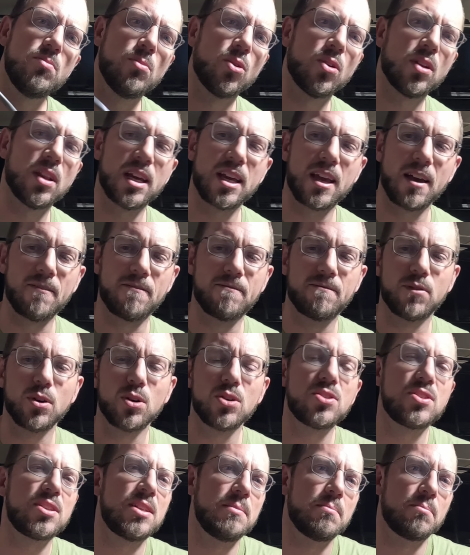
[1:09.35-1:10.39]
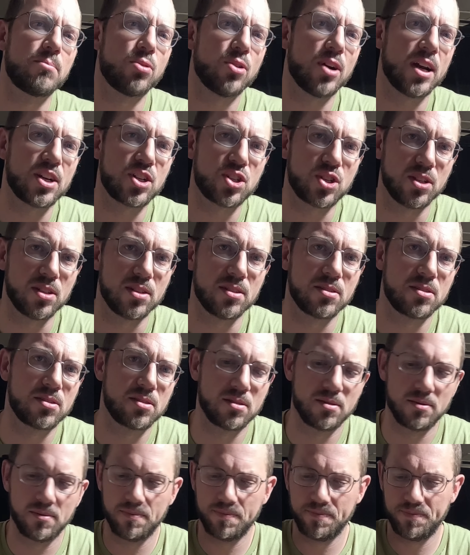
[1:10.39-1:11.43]
more like a first
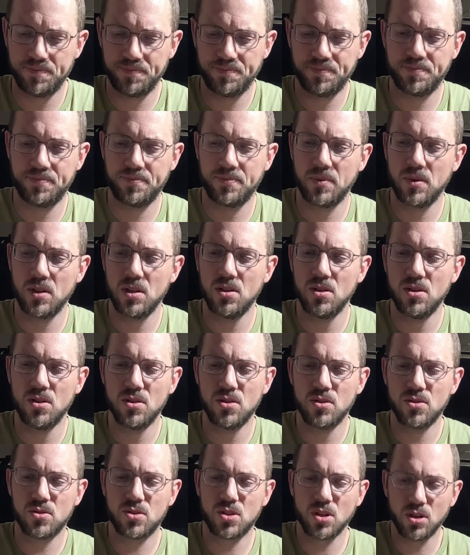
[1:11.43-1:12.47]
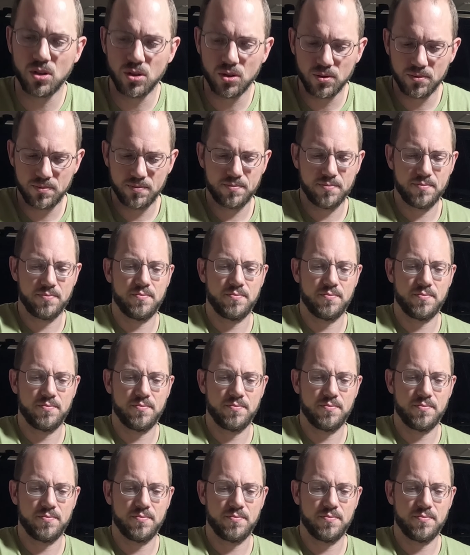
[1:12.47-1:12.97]
impressions. So